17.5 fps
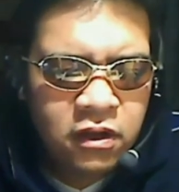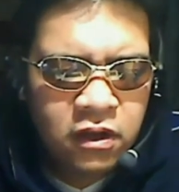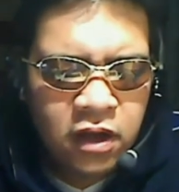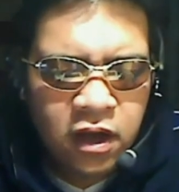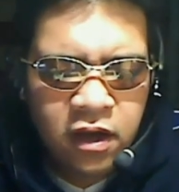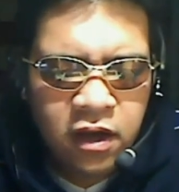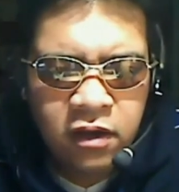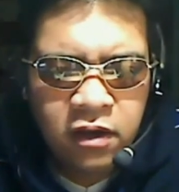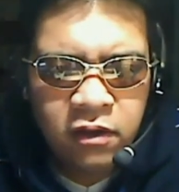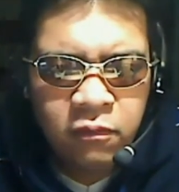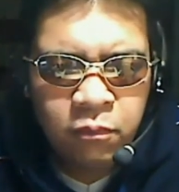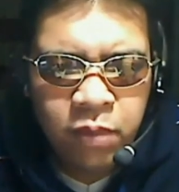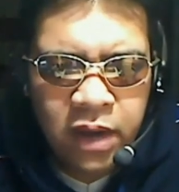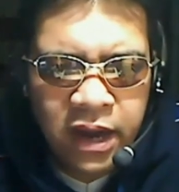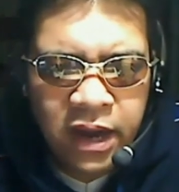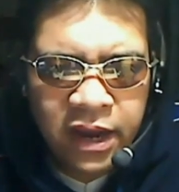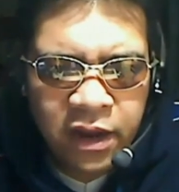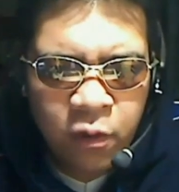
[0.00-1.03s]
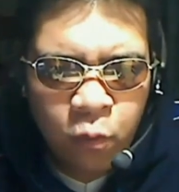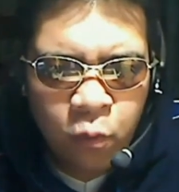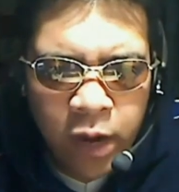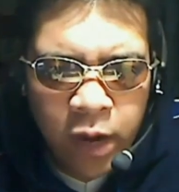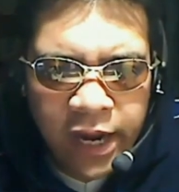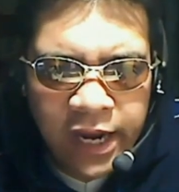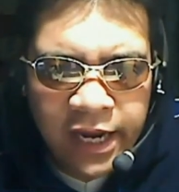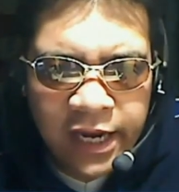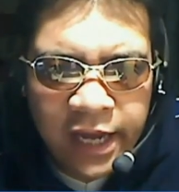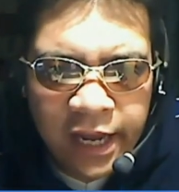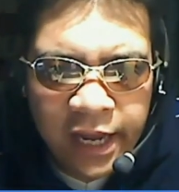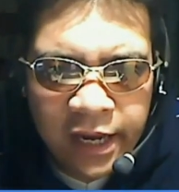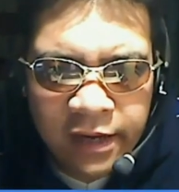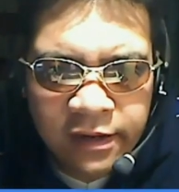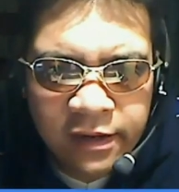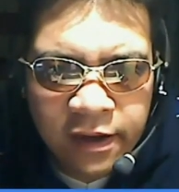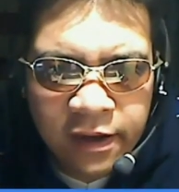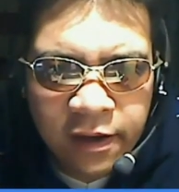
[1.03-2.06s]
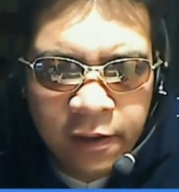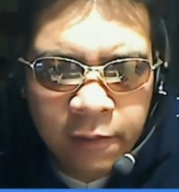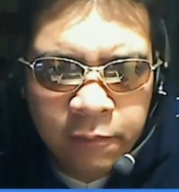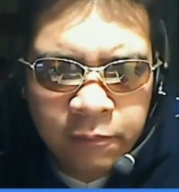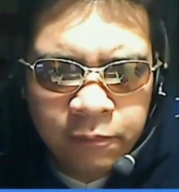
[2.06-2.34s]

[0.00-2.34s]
by Wade and I